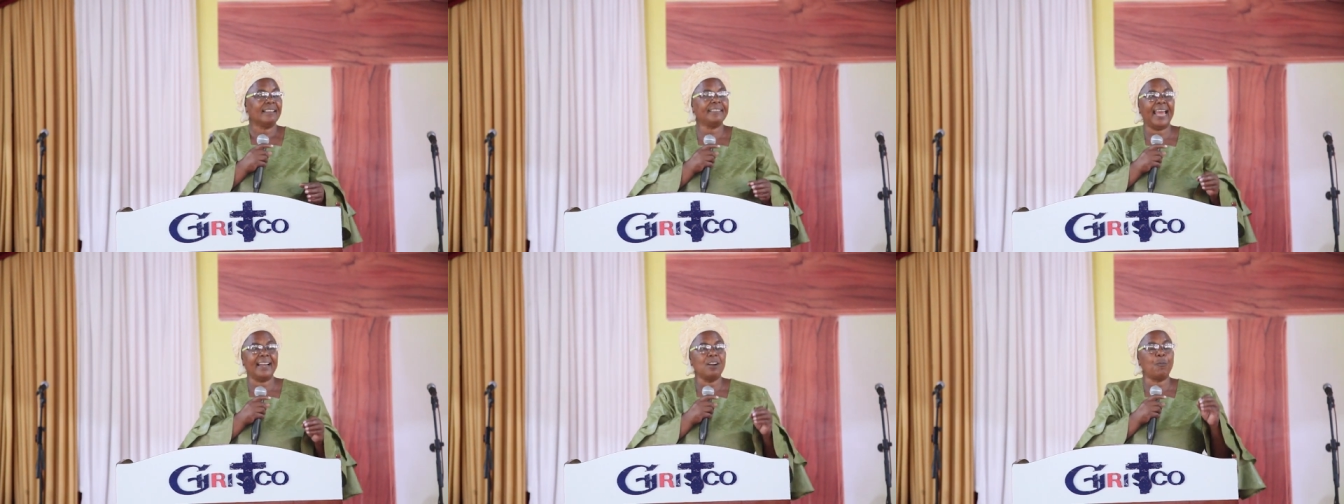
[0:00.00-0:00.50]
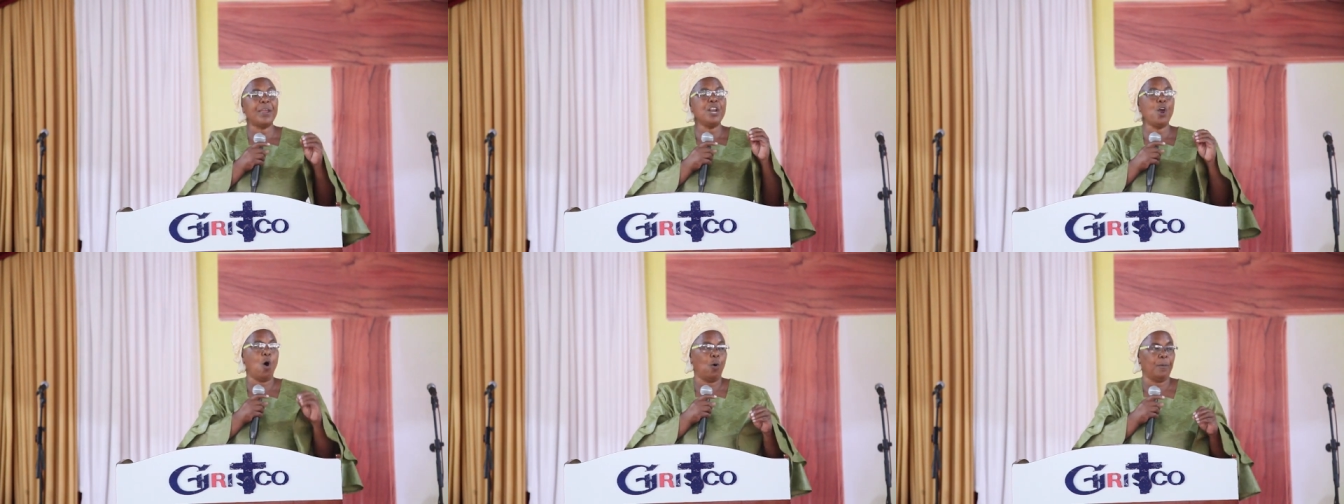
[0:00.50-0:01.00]
Then we
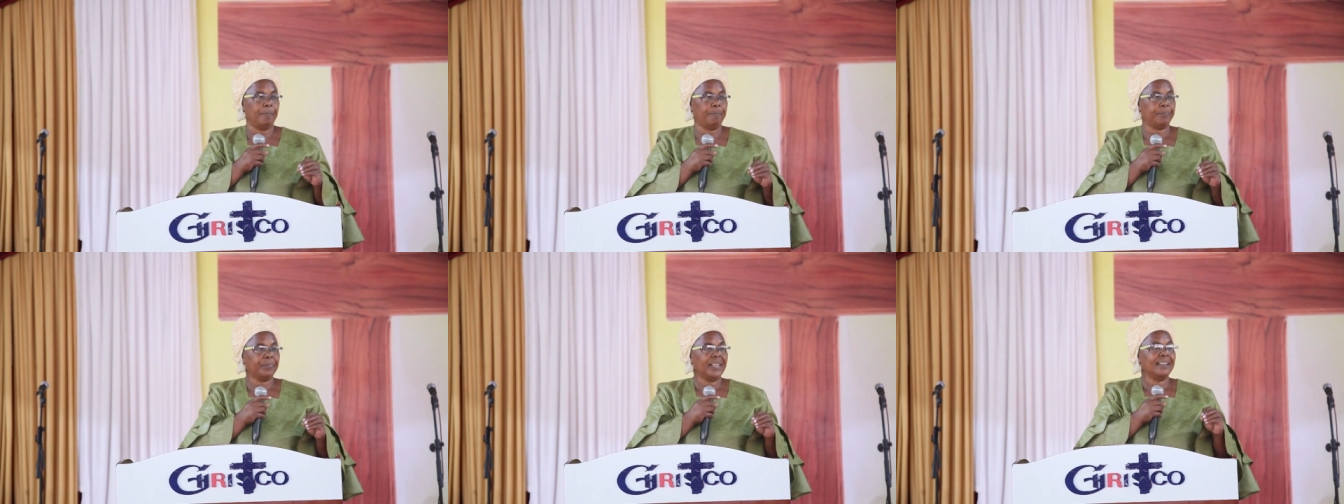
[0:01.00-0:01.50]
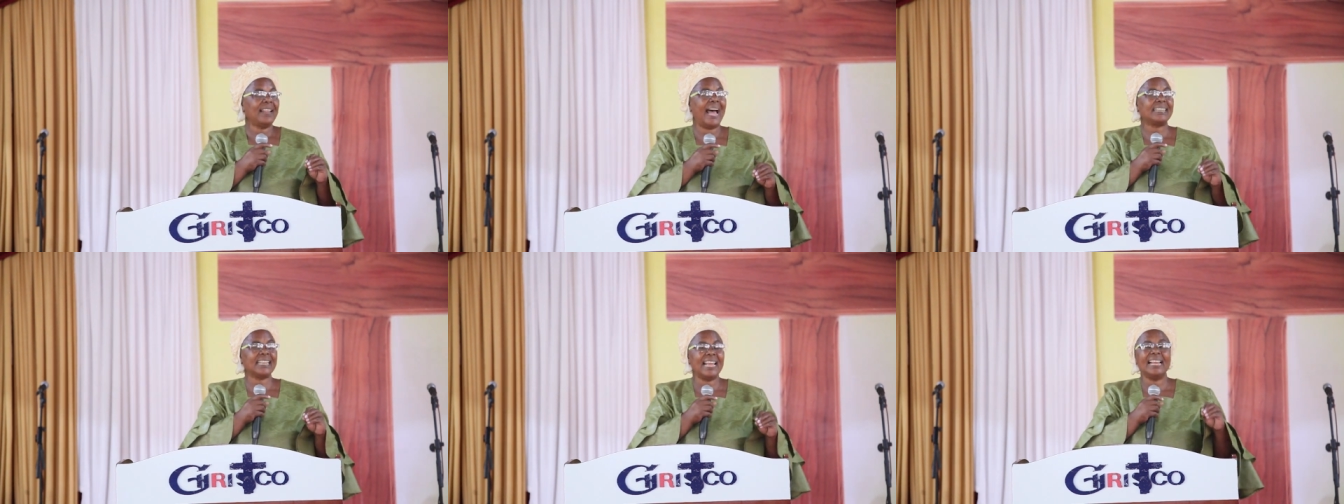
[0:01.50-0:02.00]
know
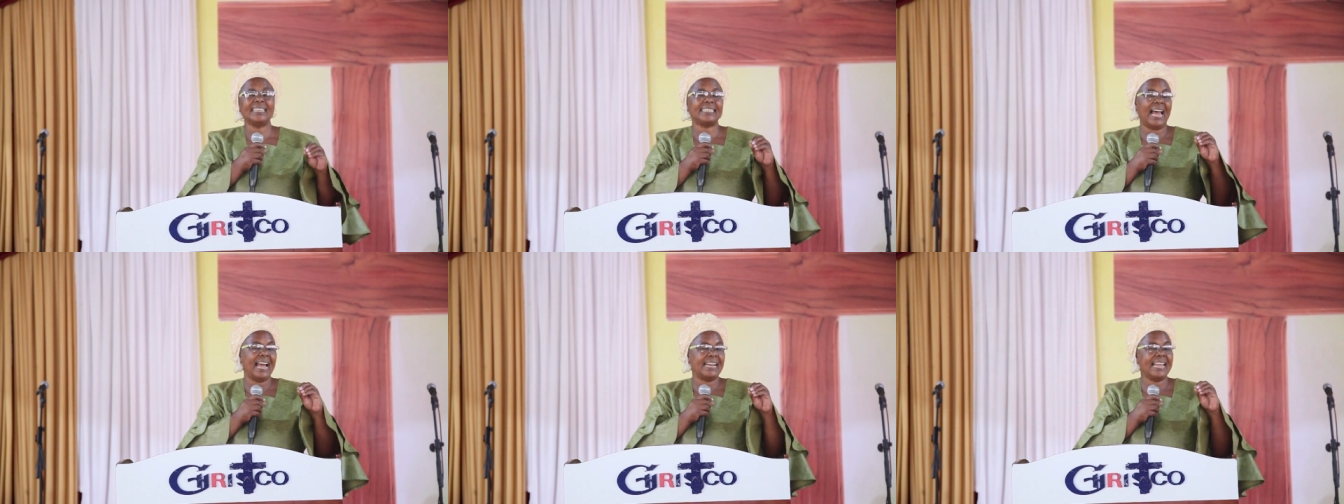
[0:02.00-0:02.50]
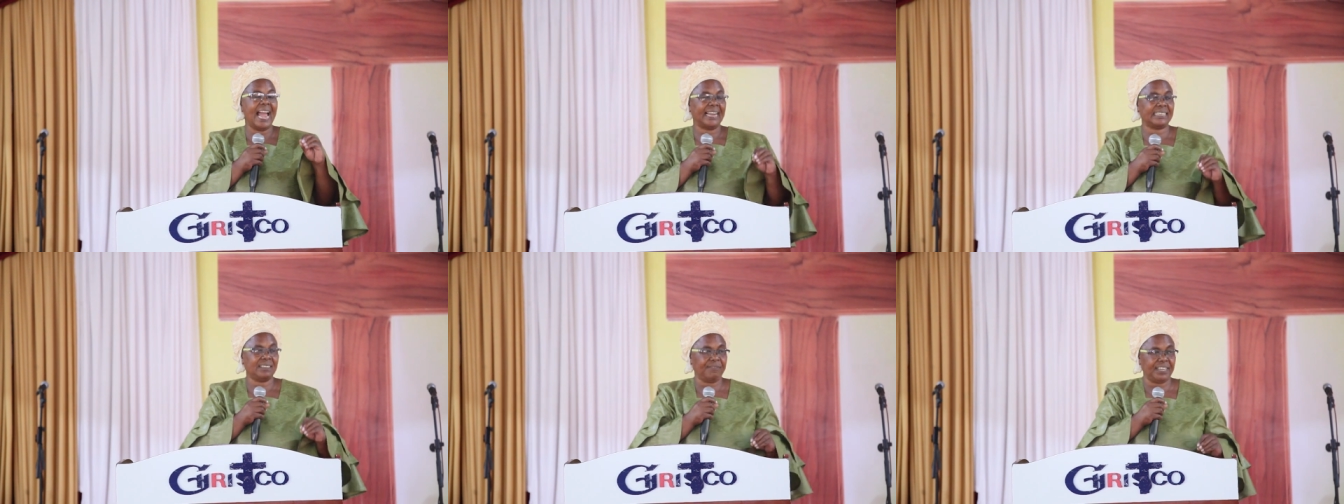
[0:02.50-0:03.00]
that is a
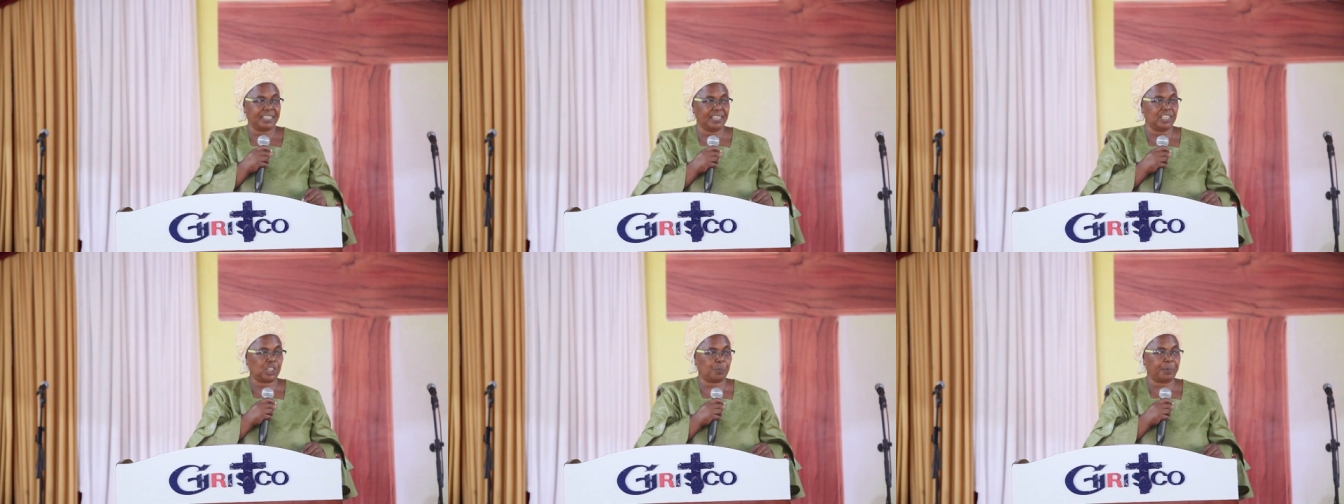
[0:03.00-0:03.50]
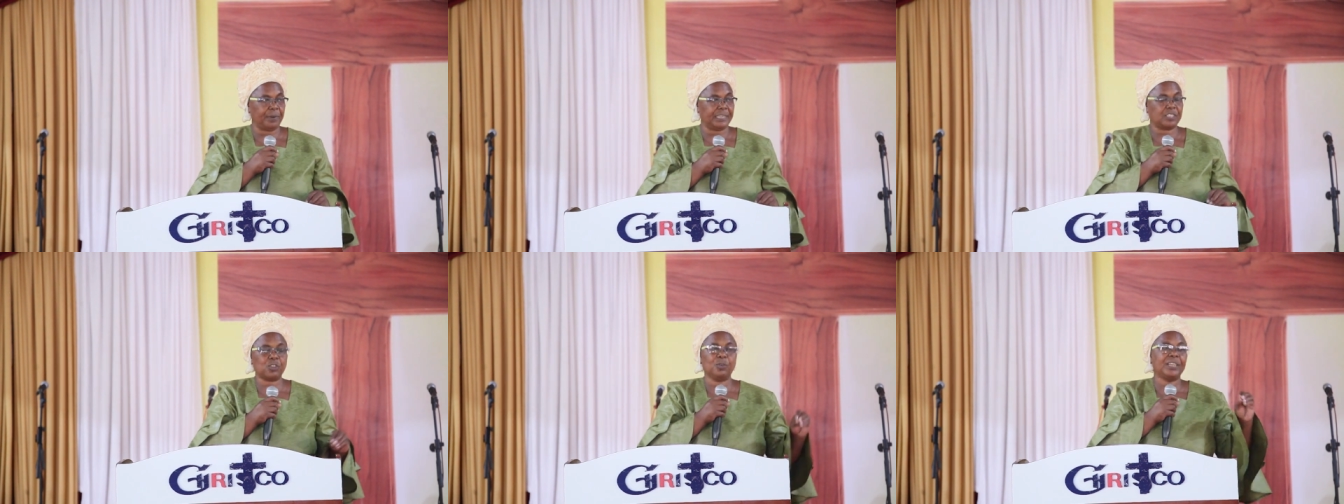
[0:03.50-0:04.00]
deactivated
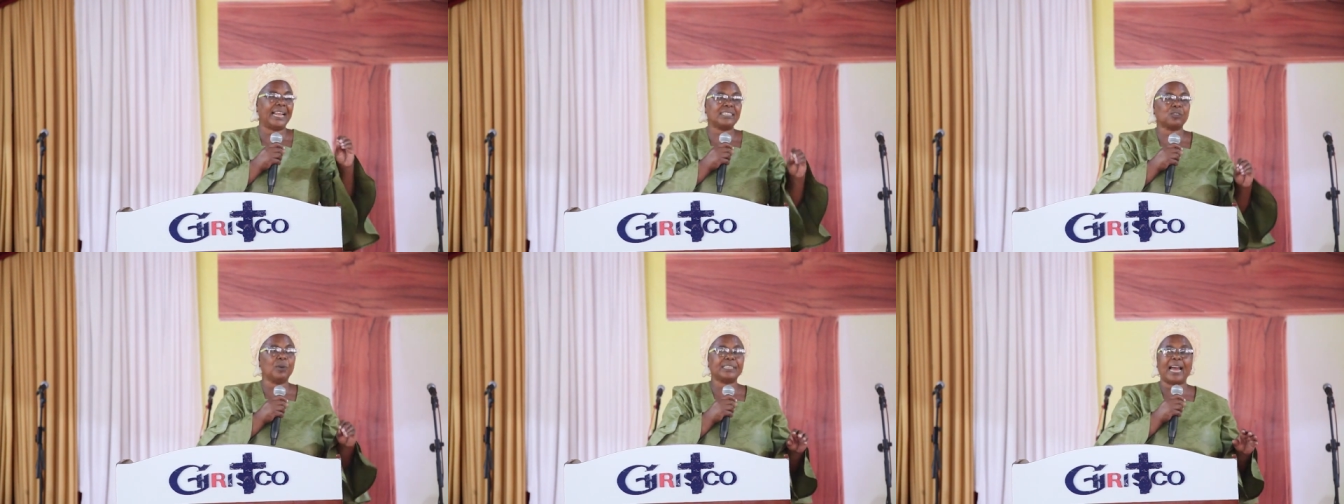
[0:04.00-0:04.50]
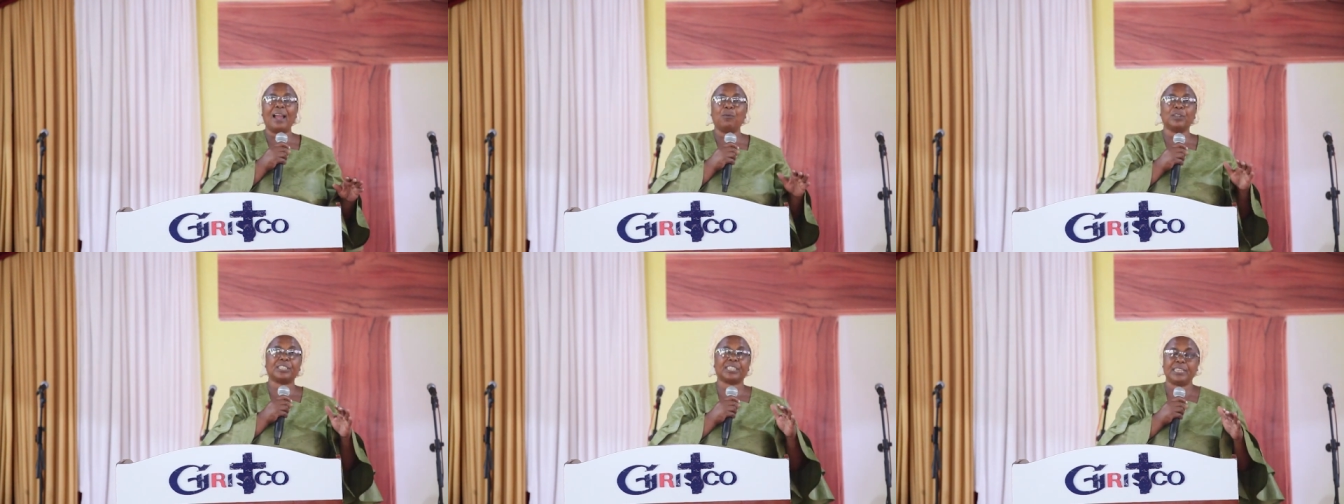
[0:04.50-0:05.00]
spirit. So that's what I
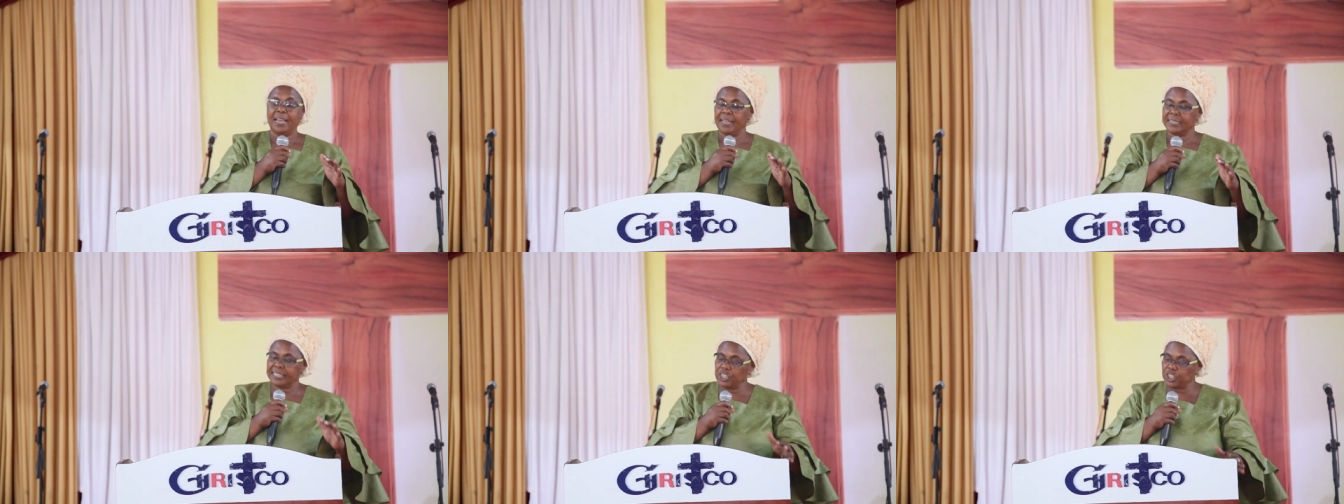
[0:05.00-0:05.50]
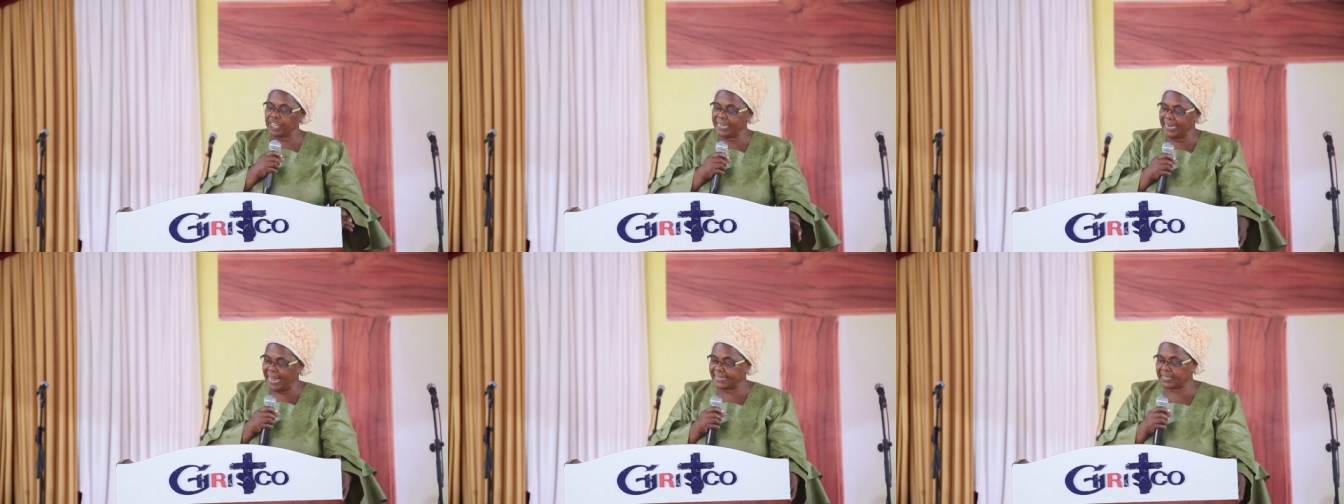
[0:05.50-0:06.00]
was
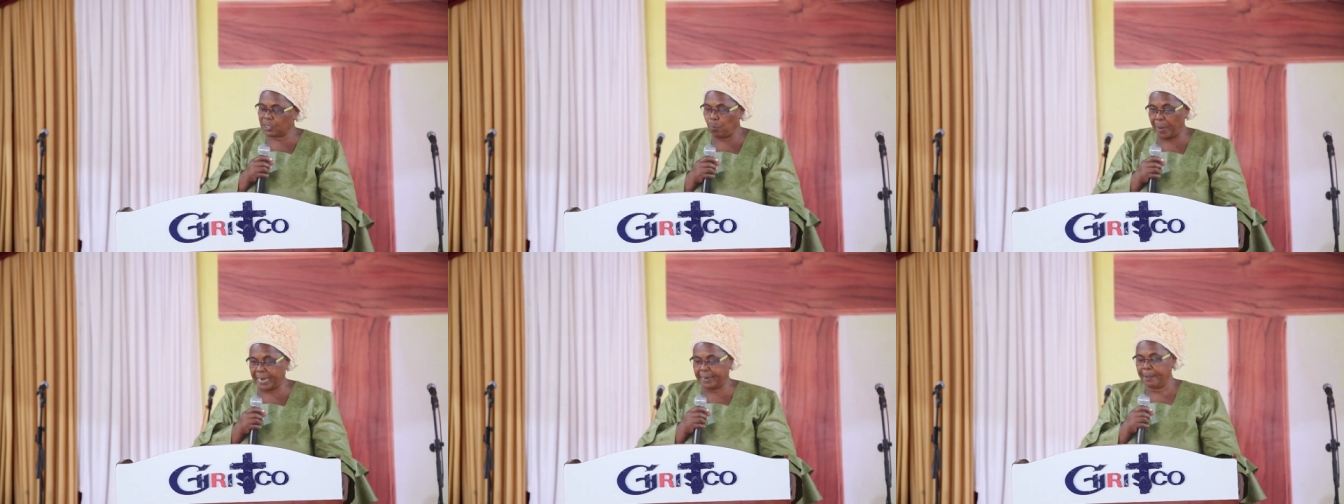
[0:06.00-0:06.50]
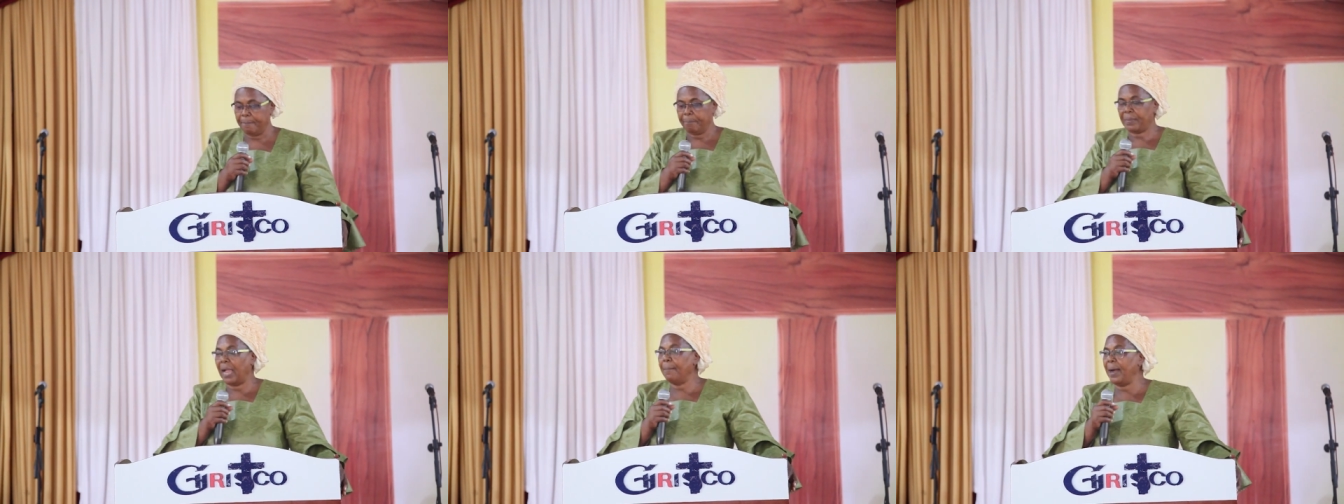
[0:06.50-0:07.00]
teaching last week
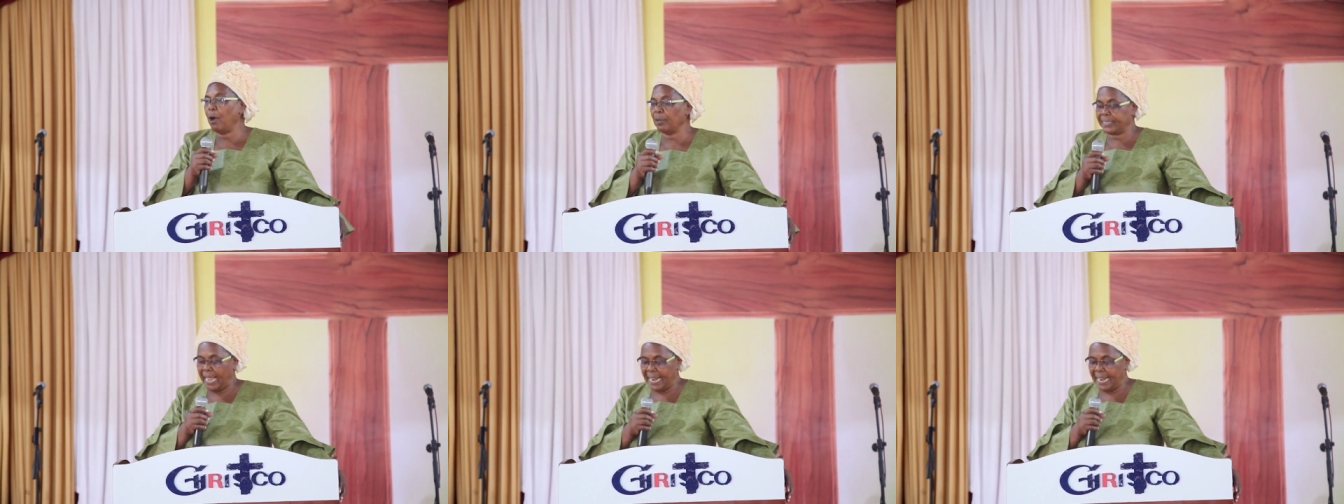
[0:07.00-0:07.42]
about